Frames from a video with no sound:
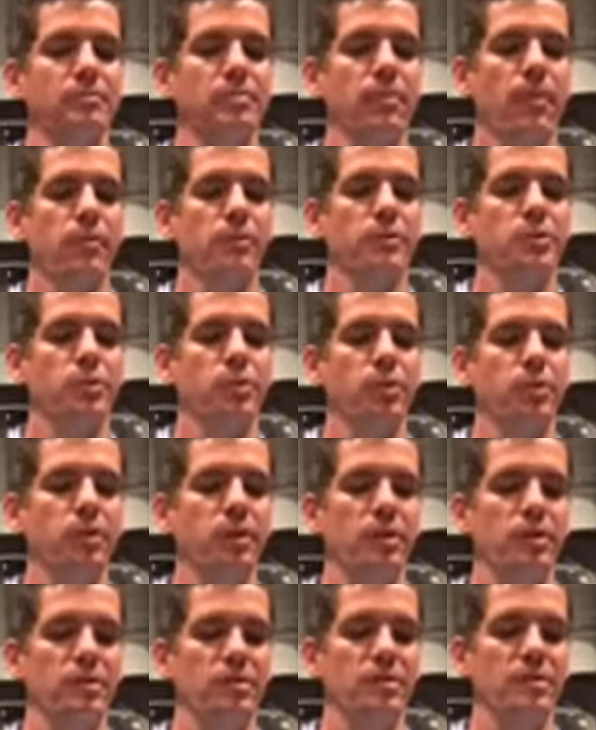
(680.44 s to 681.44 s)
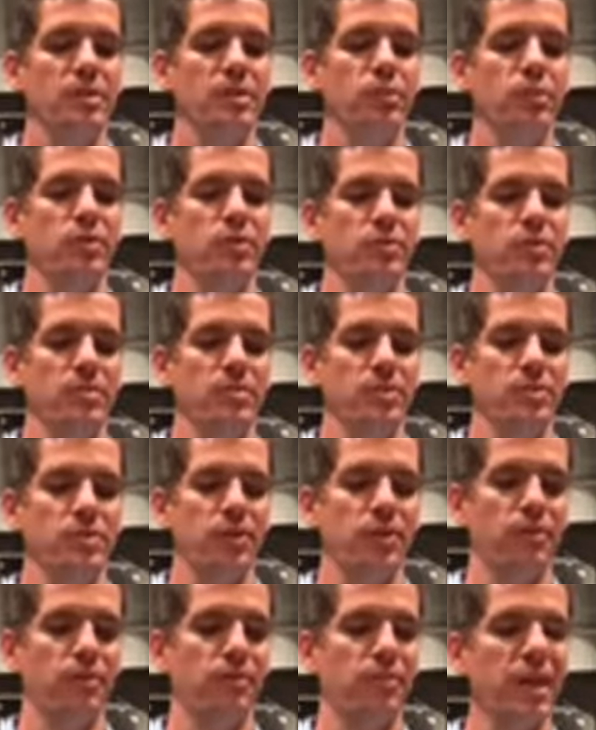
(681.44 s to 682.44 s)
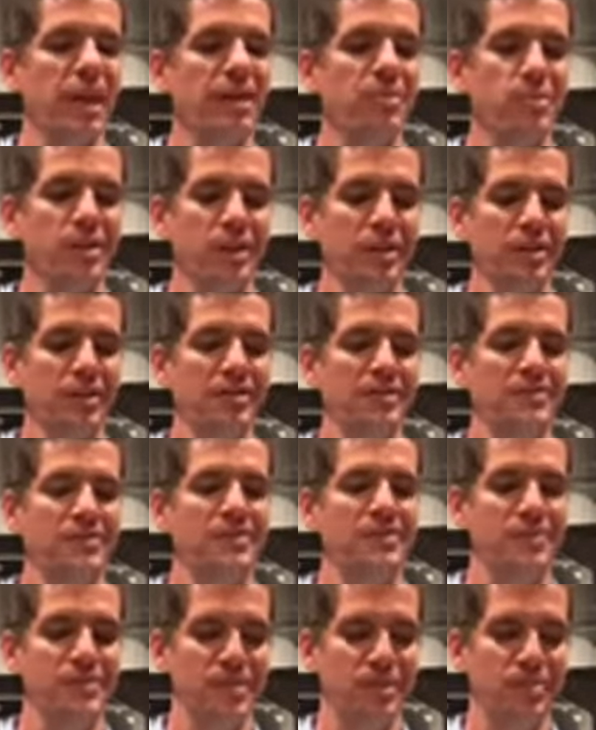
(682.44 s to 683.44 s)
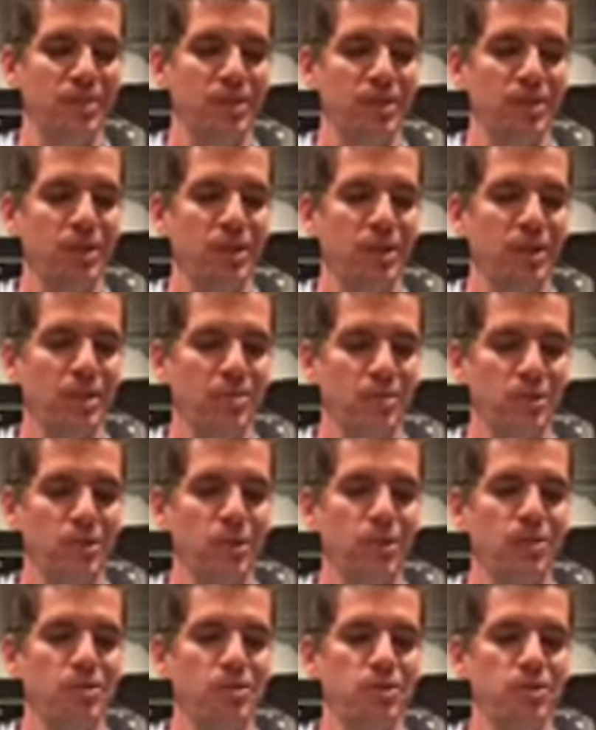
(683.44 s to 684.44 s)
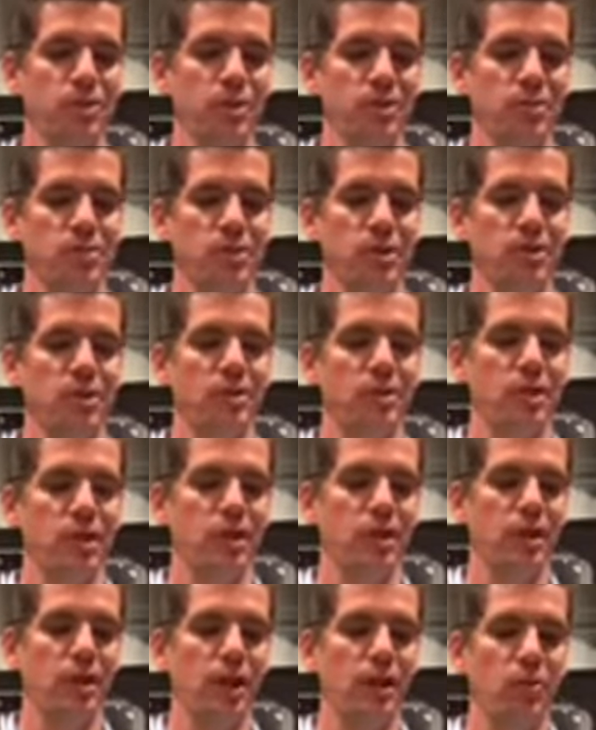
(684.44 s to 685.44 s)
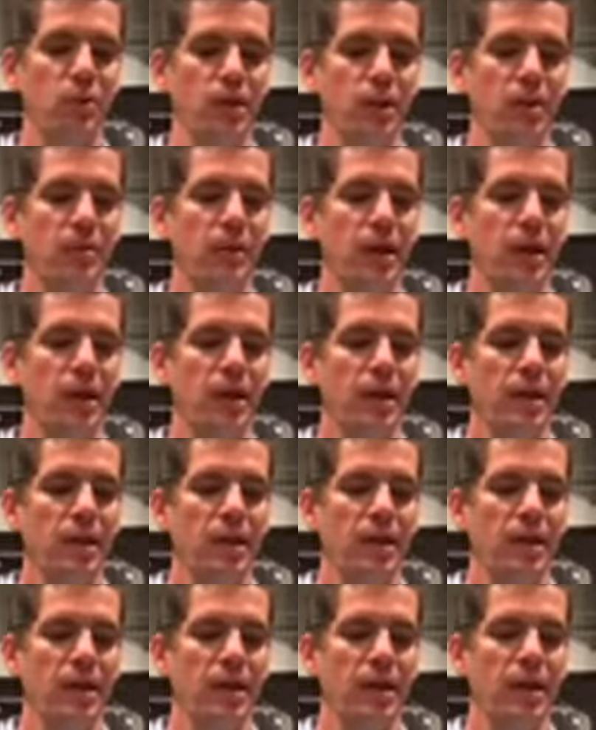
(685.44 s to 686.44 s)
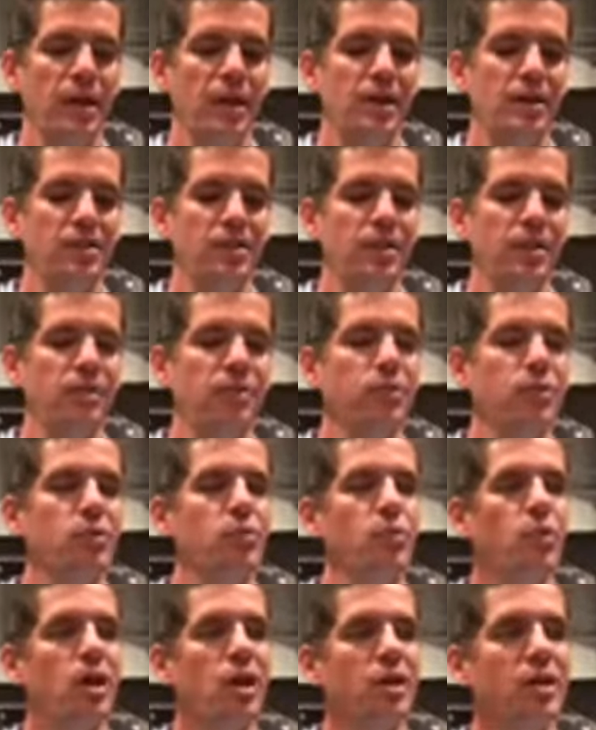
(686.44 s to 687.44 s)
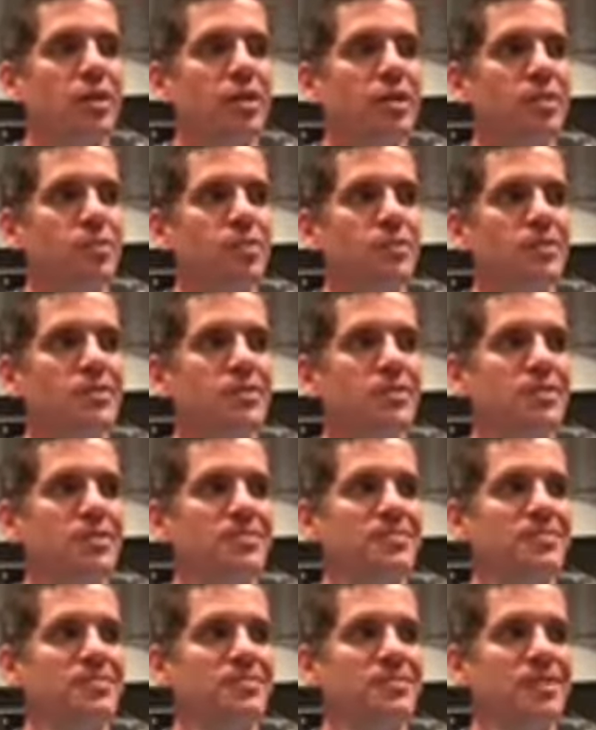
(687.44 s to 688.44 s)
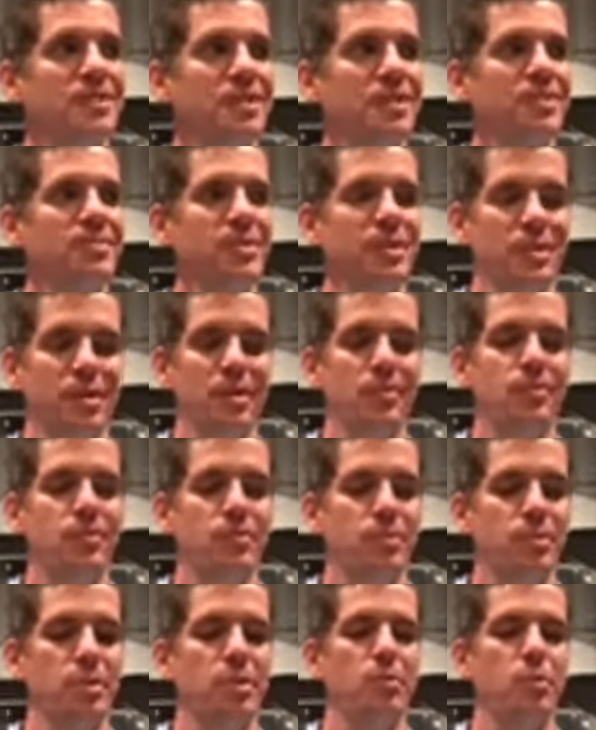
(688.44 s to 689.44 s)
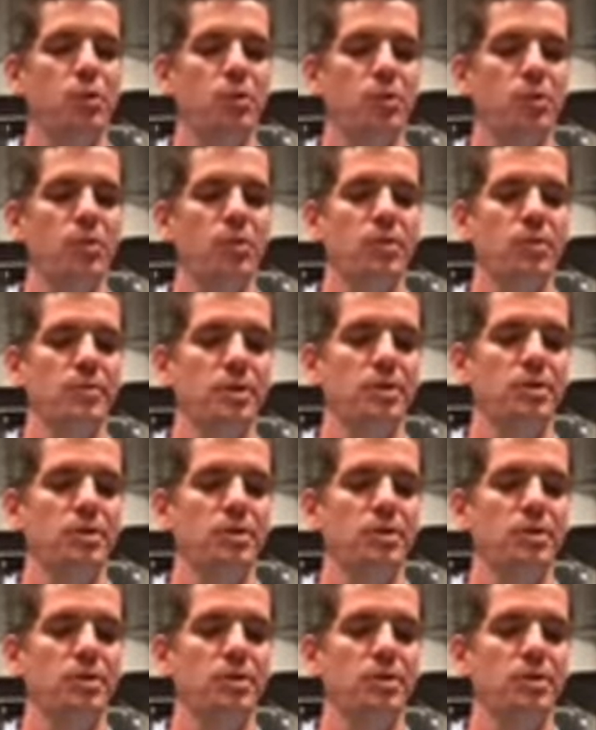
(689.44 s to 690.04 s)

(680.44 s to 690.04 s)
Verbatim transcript: So we want to see wisdom as our family. It's something we keep close to us. We could look at it that way. And if you're walking in wisdom, you're going to be kept from the immoral woman.